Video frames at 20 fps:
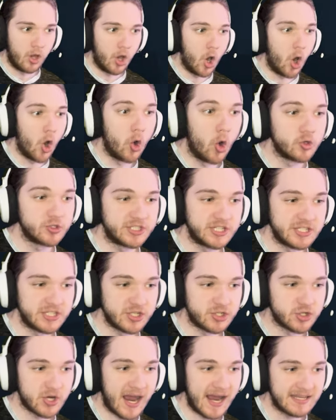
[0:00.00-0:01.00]
Oh, she's
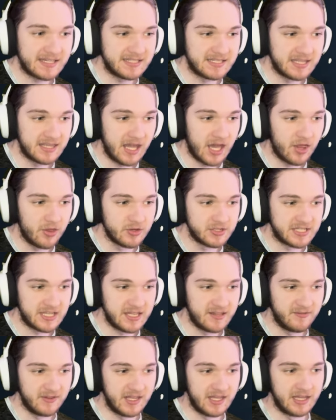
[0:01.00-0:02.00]
attracted to the other
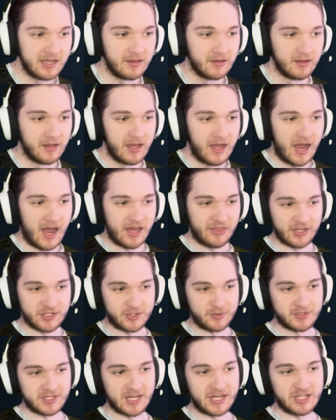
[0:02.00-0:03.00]
TV. I thought she
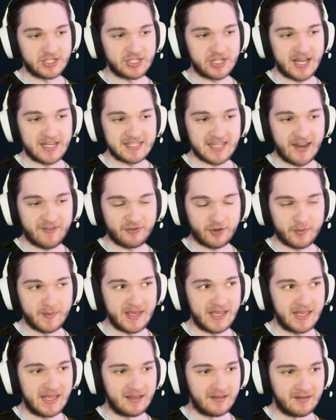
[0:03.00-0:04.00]
was going to chase after
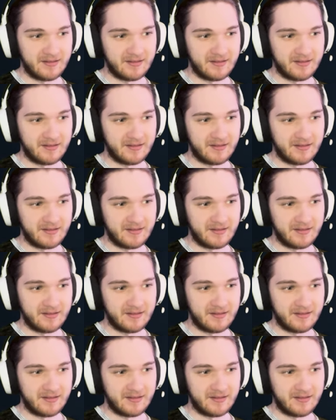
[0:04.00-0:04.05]
me.